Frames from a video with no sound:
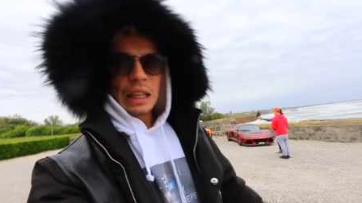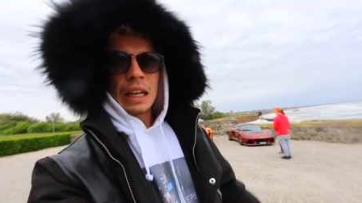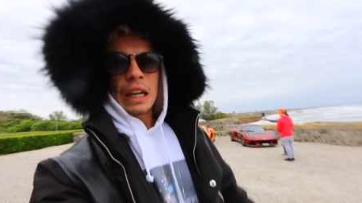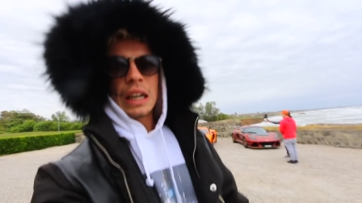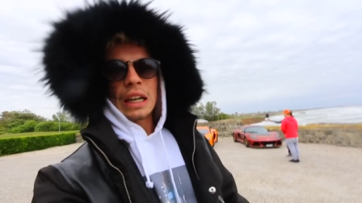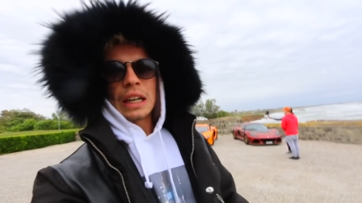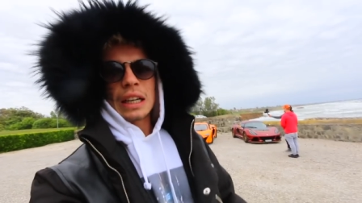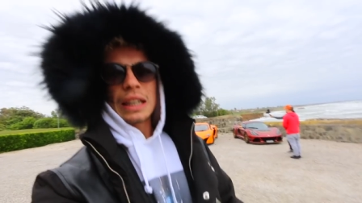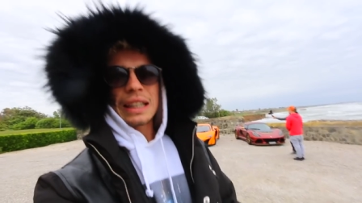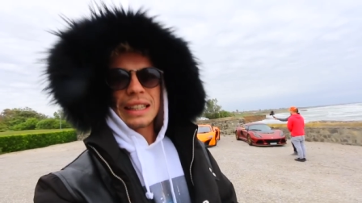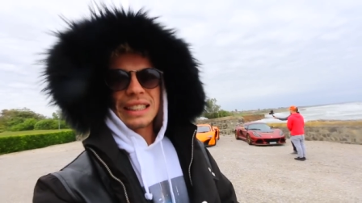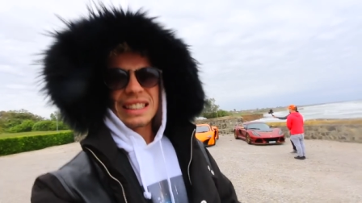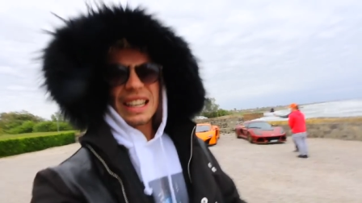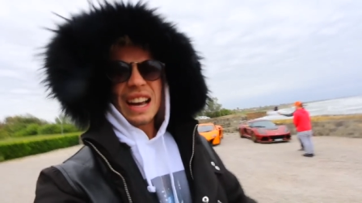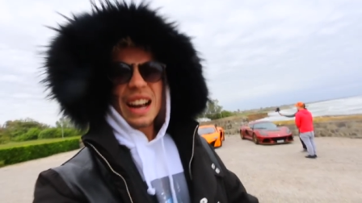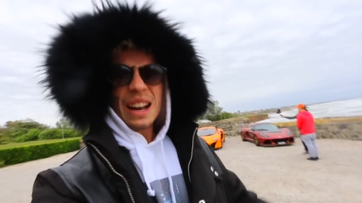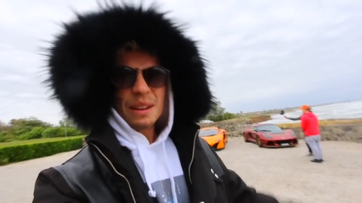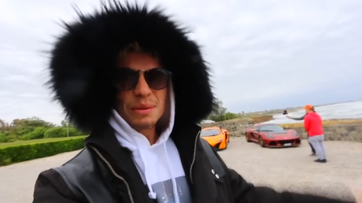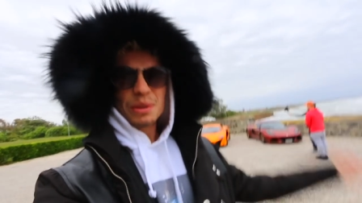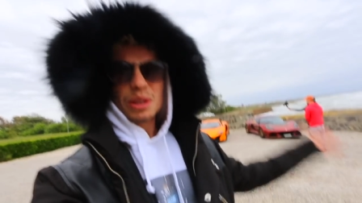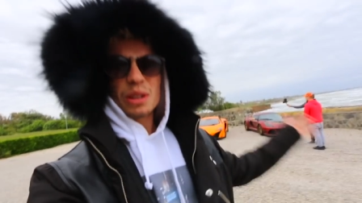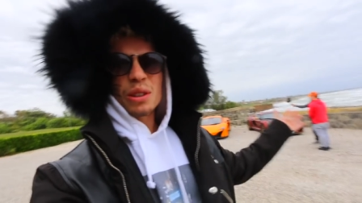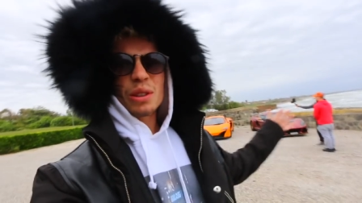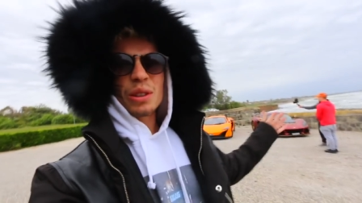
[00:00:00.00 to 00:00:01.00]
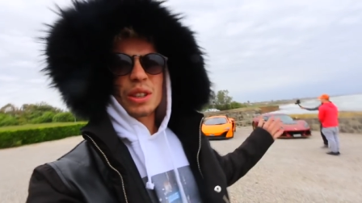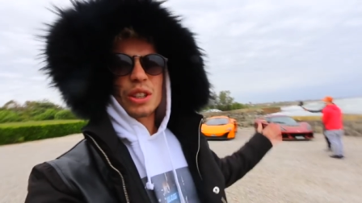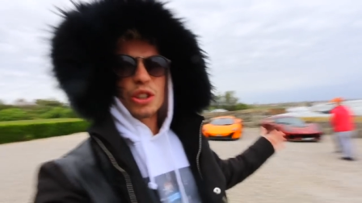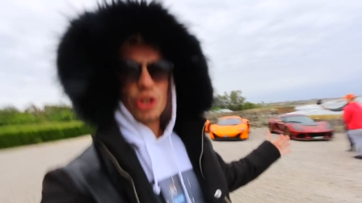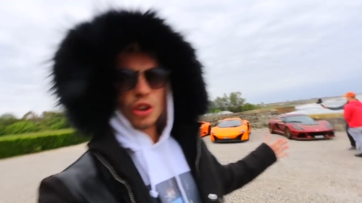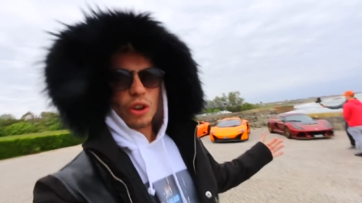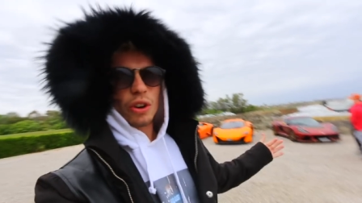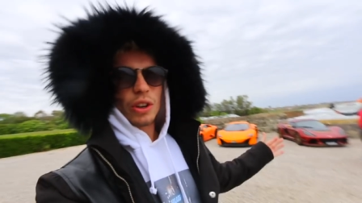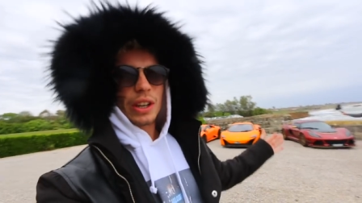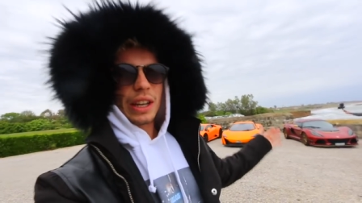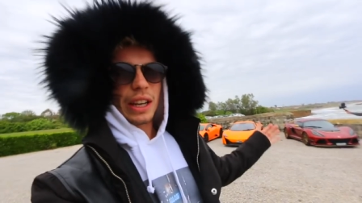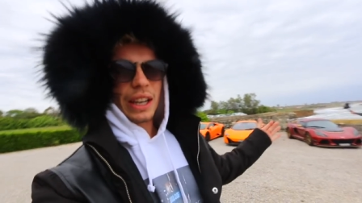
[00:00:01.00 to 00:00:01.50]
Uh, it is absolutely
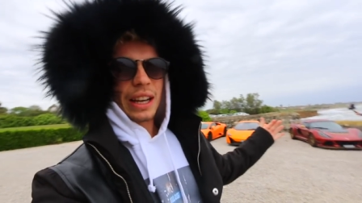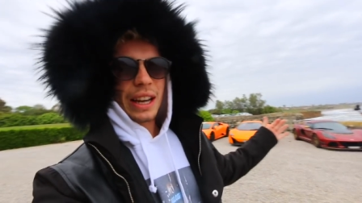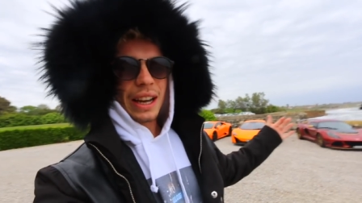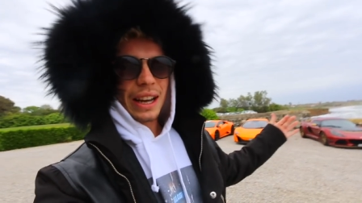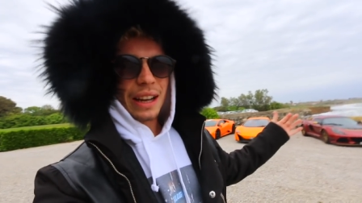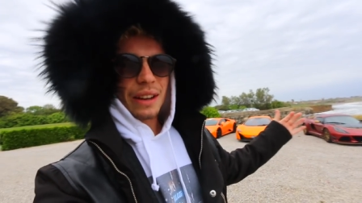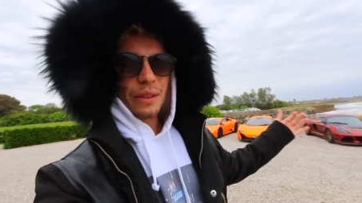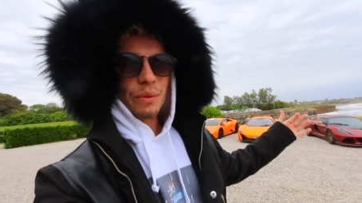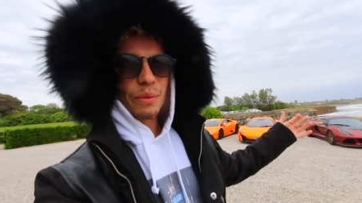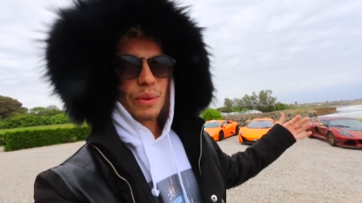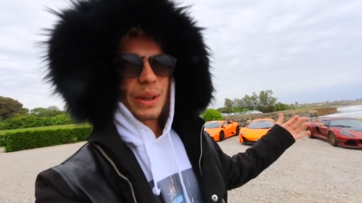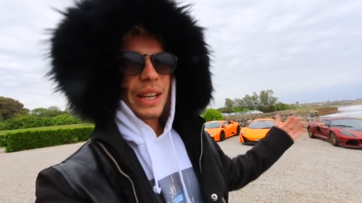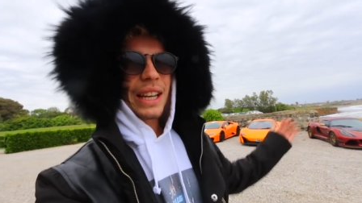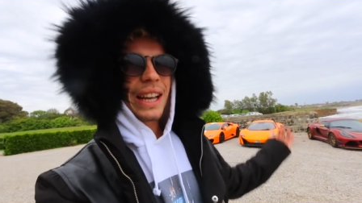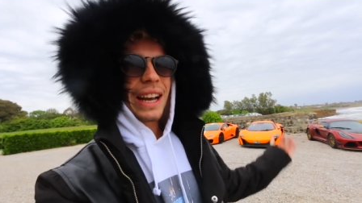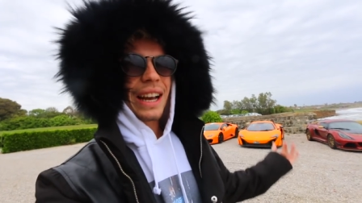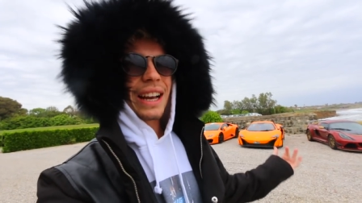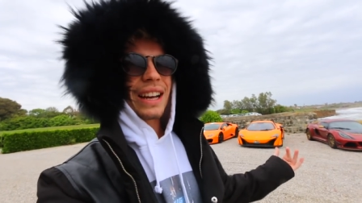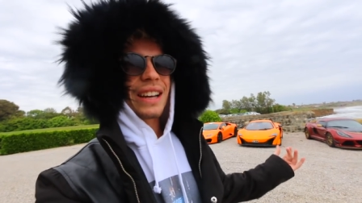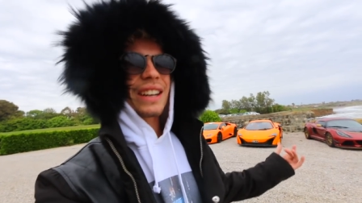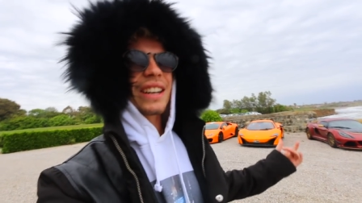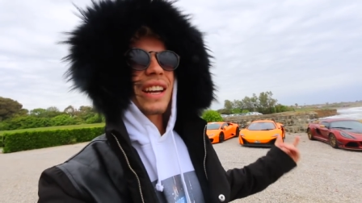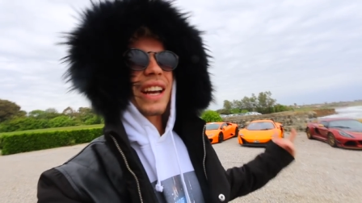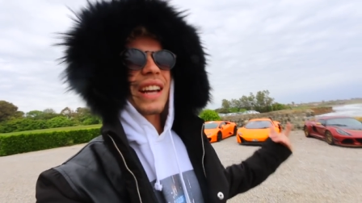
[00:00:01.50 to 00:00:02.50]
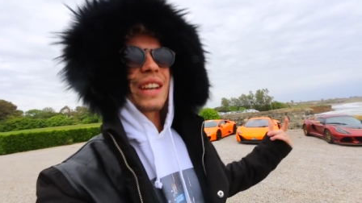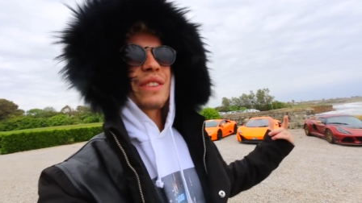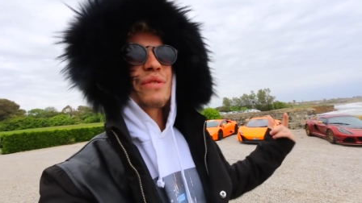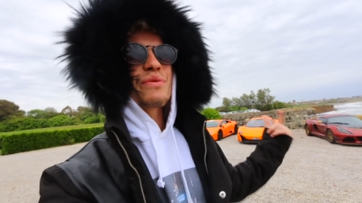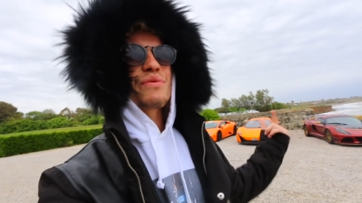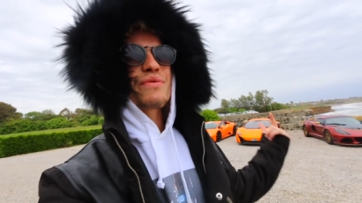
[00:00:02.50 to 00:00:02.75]
shocking, and we had a